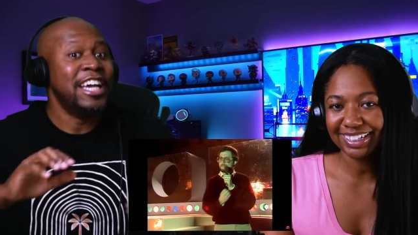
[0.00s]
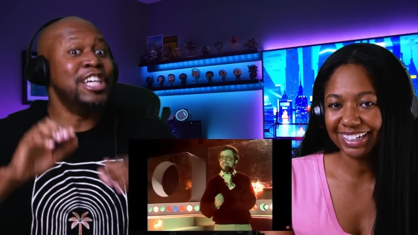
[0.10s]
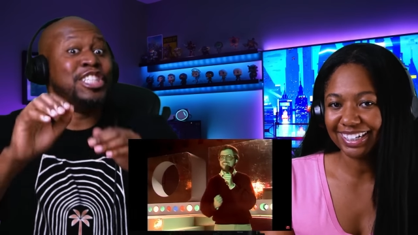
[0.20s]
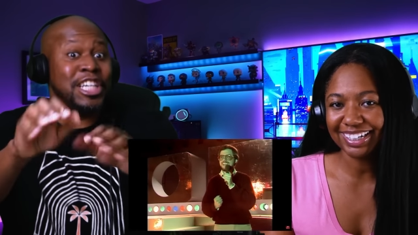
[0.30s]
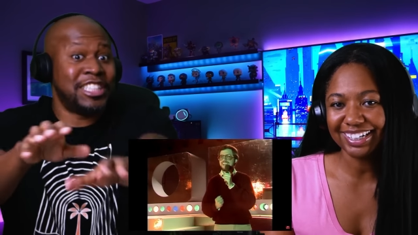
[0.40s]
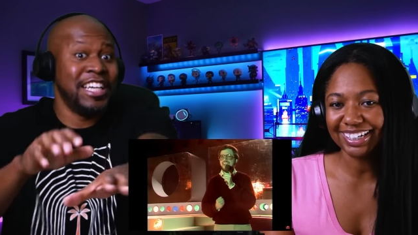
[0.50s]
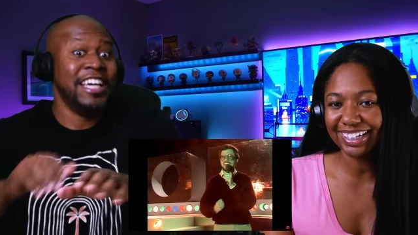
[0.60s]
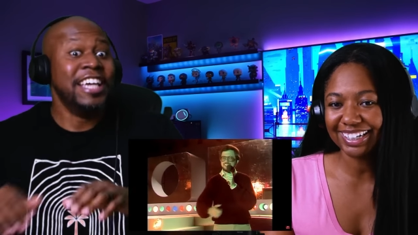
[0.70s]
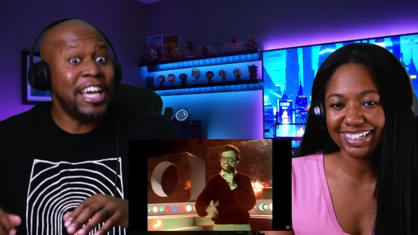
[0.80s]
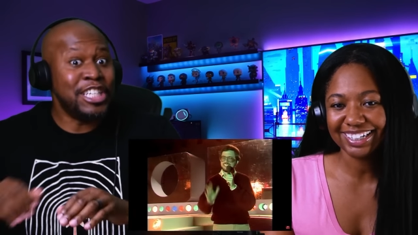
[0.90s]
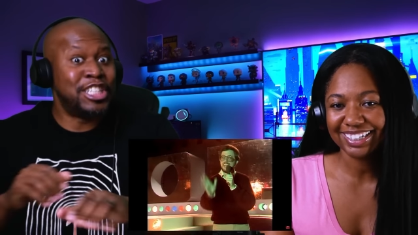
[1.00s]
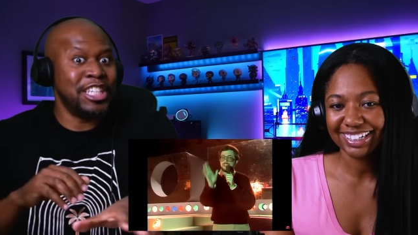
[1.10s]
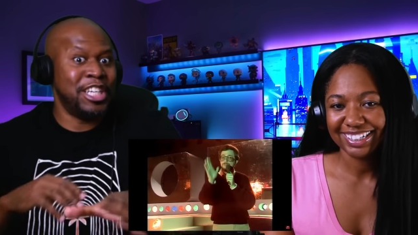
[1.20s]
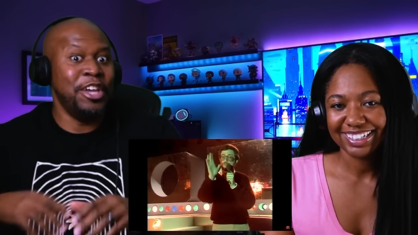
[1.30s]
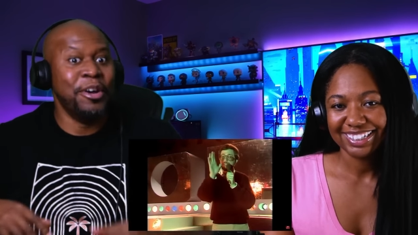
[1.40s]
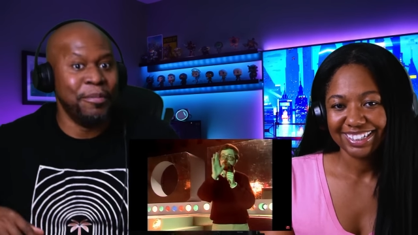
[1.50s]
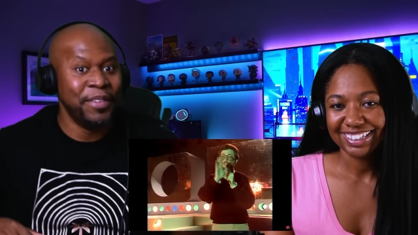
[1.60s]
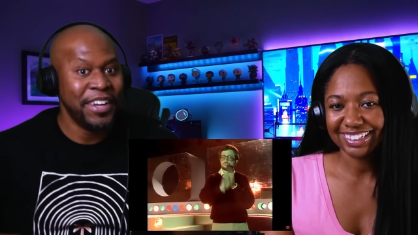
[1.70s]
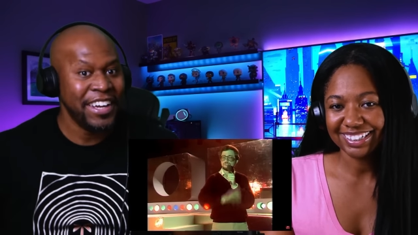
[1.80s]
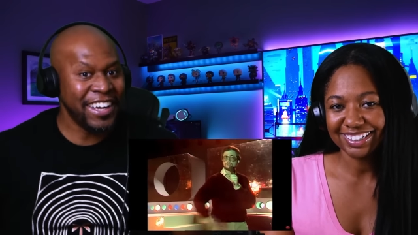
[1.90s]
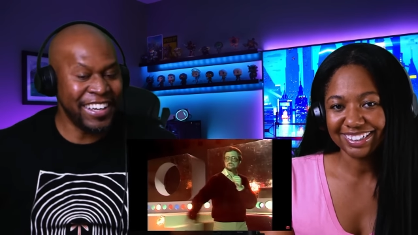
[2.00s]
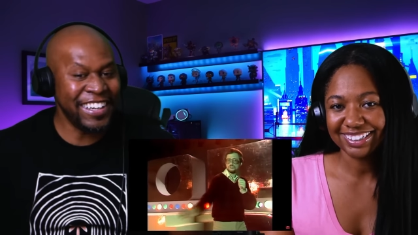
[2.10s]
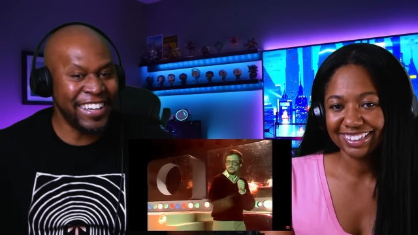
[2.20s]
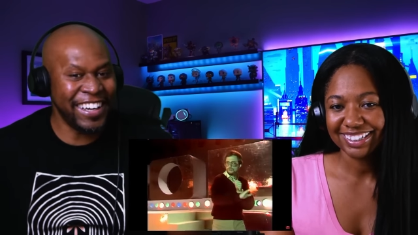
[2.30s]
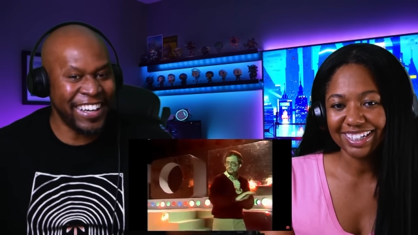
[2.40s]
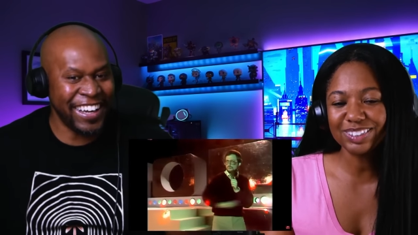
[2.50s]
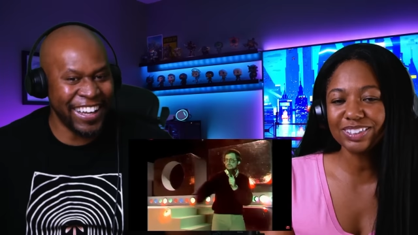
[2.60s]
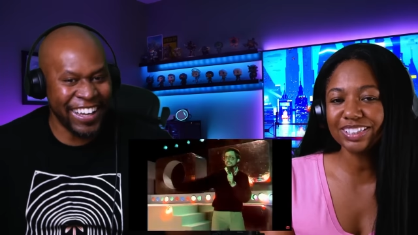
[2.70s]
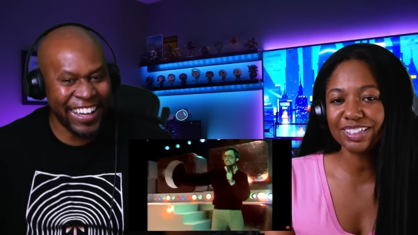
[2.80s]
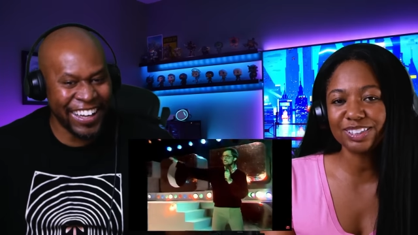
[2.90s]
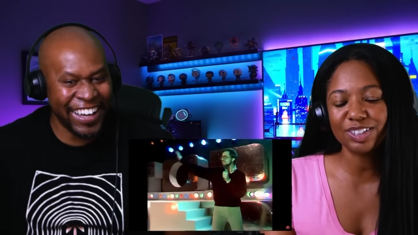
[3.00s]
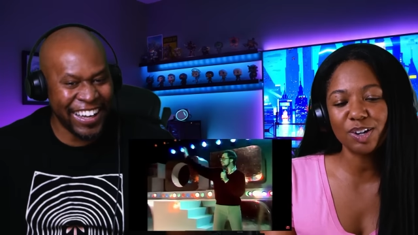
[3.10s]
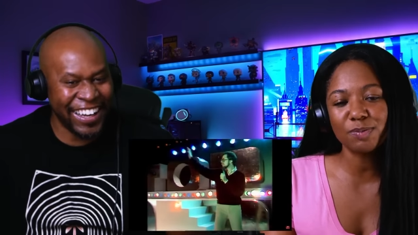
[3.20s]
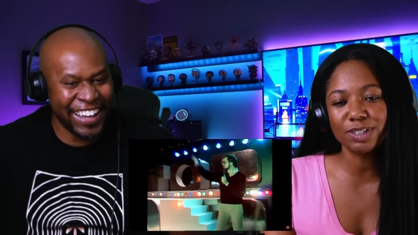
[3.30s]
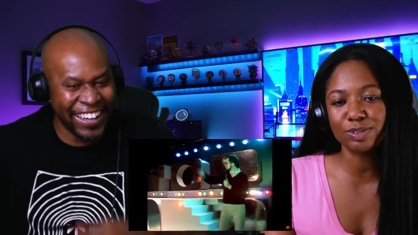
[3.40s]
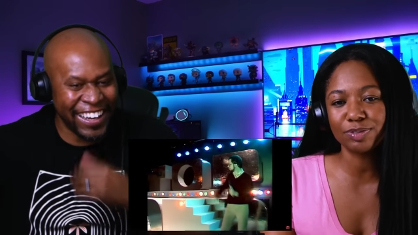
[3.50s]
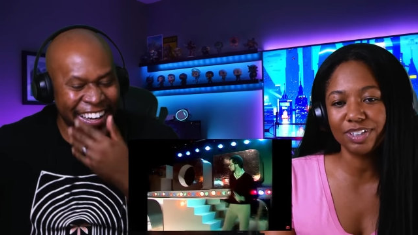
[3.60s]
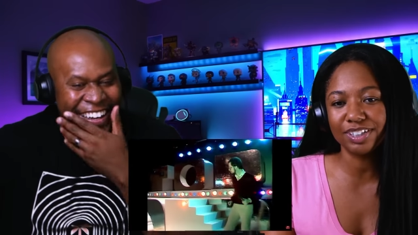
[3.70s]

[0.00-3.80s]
Speaker 1: He didn't it's just it. yeah, it's just him.
Speaker 2: Yeah, this was just so much fun.